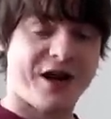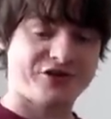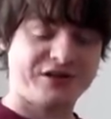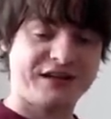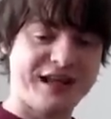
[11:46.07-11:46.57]

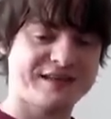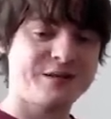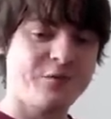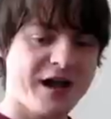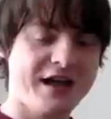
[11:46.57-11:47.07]
battery to get
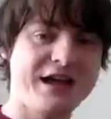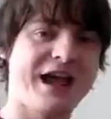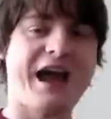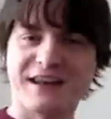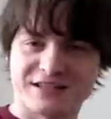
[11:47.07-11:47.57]
somewhere
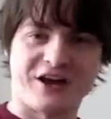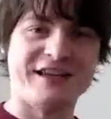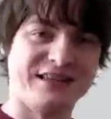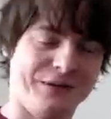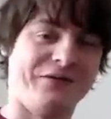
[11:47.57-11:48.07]
and it
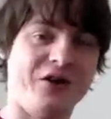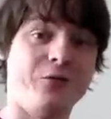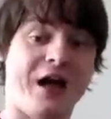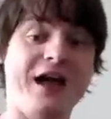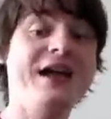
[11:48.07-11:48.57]
dies in the middle of
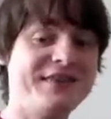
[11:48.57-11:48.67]
nowhere?